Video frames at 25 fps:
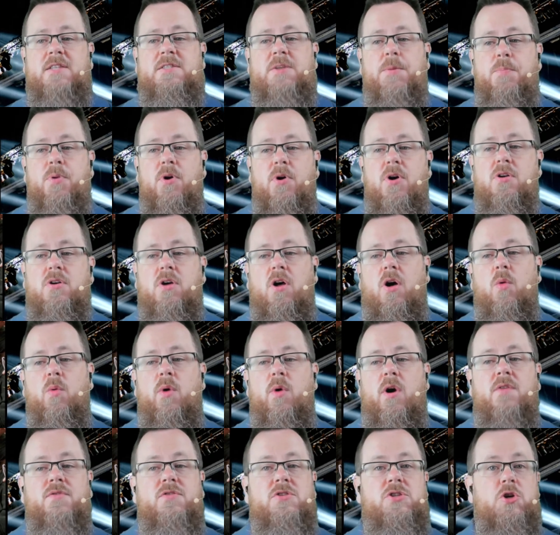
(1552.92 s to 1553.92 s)
It's a protocol
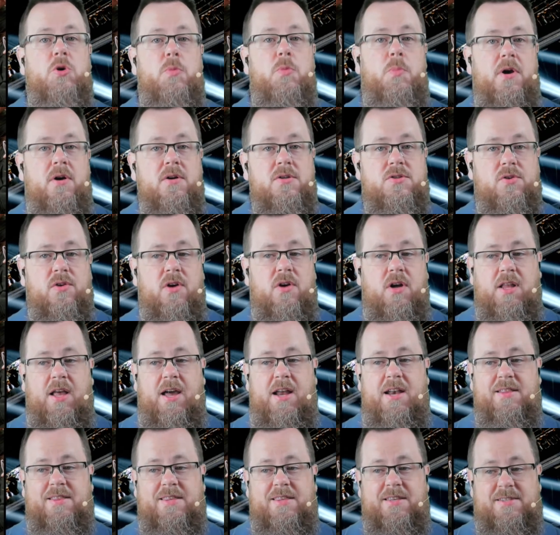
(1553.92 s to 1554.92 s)
where if two peers are
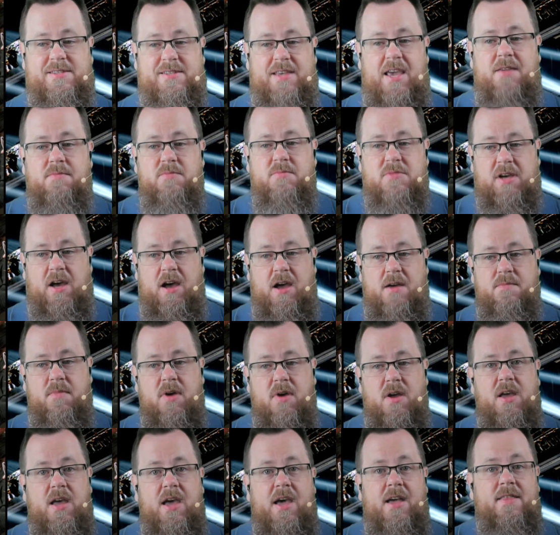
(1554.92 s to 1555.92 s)
online at the same time
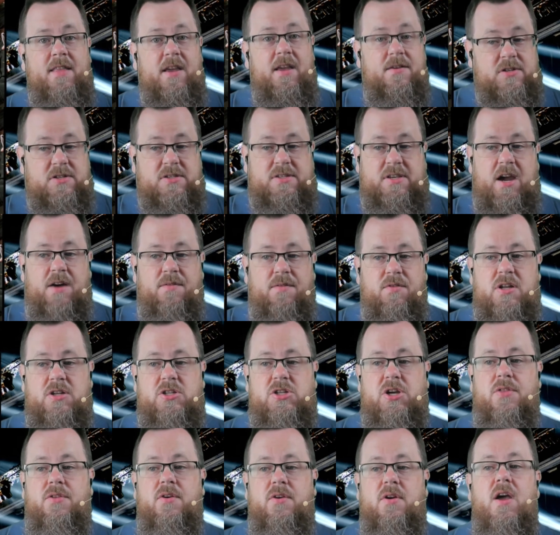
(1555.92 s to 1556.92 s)
and they've discovered
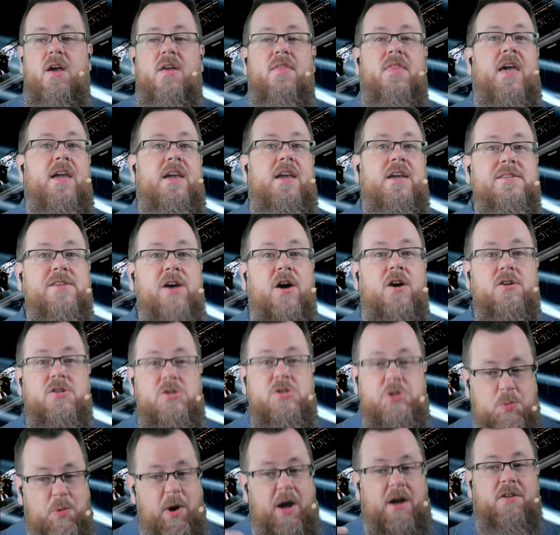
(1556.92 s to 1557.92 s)
each other, they can talk
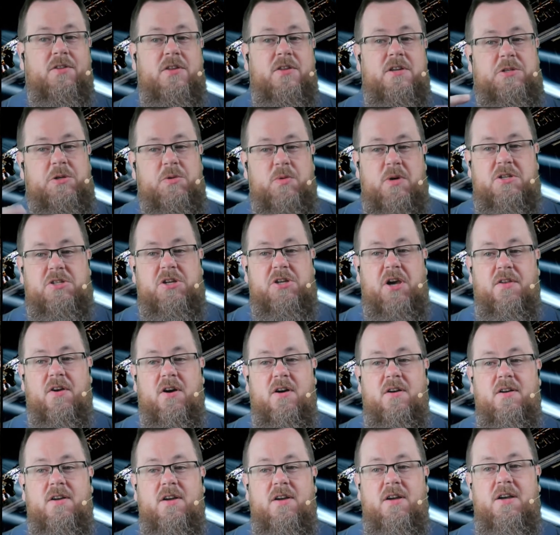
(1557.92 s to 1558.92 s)
directly to each
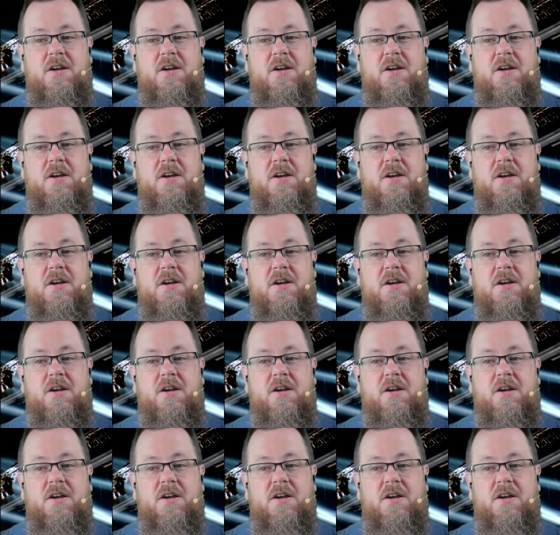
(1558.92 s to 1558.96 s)
other.